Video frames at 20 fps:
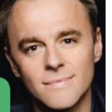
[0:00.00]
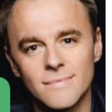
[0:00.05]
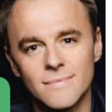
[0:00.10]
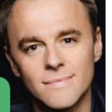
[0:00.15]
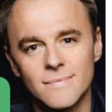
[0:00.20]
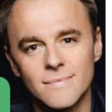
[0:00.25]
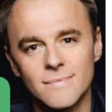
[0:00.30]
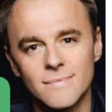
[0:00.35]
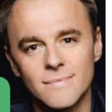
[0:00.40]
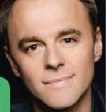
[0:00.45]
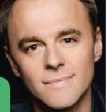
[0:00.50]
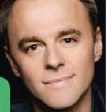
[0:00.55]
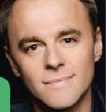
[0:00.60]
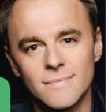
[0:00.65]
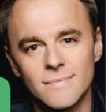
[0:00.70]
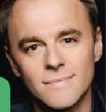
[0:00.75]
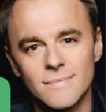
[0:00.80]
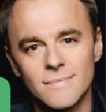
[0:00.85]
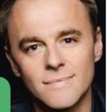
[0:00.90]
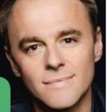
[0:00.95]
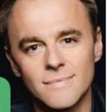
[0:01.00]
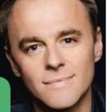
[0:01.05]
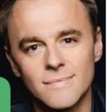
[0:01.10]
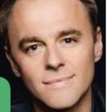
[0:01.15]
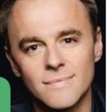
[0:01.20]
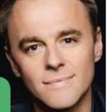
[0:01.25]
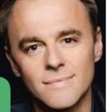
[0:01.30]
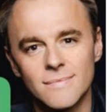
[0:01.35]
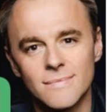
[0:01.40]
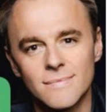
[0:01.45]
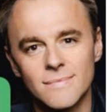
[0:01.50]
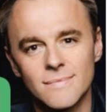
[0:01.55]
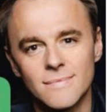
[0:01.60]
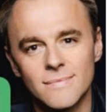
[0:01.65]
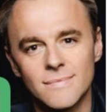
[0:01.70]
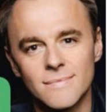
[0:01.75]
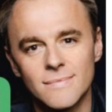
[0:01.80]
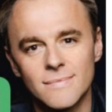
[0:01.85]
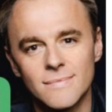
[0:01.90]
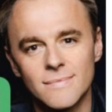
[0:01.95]

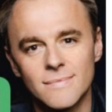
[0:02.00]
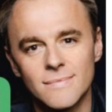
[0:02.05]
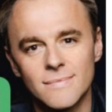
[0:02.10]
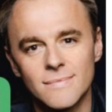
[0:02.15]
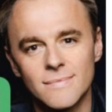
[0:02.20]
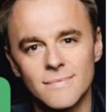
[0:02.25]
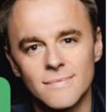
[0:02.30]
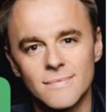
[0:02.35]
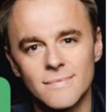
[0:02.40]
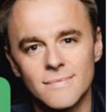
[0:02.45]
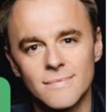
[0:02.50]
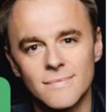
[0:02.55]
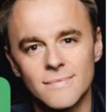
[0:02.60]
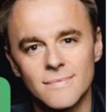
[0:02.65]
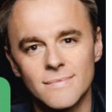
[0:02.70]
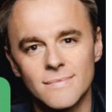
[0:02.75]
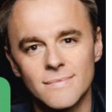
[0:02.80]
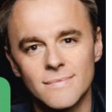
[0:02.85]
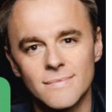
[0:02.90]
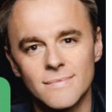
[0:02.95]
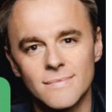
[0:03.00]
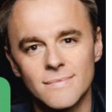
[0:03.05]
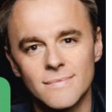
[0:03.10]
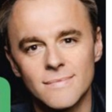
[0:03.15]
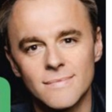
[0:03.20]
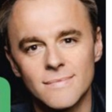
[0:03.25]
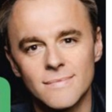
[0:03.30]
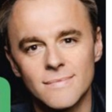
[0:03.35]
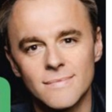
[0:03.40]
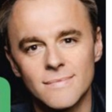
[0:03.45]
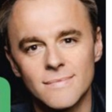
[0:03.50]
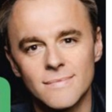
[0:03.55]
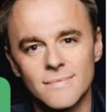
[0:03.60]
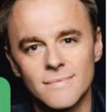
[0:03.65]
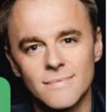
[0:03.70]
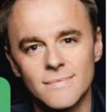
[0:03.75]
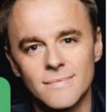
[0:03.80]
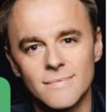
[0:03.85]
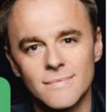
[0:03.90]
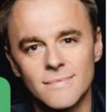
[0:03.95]

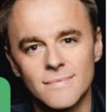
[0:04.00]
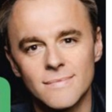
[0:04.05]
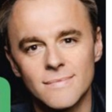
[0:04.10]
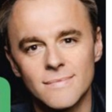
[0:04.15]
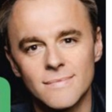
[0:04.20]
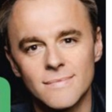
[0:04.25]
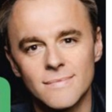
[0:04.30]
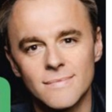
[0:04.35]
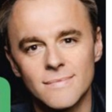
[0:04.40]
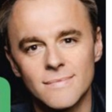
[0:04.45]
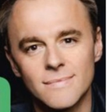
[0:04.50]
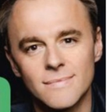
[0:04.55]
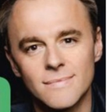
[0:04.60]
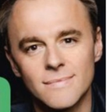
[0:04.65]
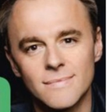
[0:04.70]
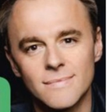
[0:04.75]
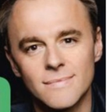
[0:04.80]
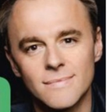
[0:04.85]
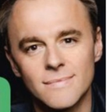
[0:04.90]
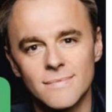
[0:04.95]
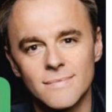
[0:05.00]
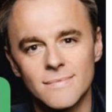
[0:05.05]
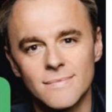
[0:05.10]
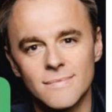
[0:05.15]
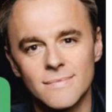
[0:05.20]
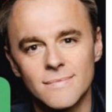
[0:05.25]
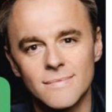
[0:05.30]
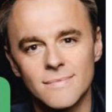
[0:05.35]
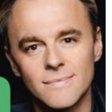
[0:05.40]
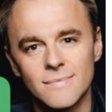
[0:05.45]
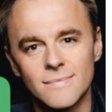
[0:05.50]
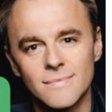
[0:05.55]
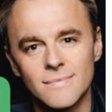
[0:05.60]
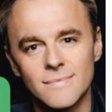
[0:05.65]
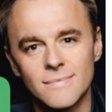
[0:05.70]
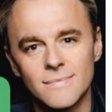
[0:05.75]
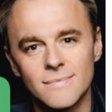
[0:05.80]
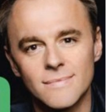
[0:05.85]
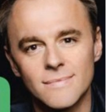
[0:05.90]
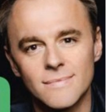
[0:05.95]

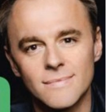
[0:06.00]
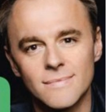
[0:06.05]
[no speech]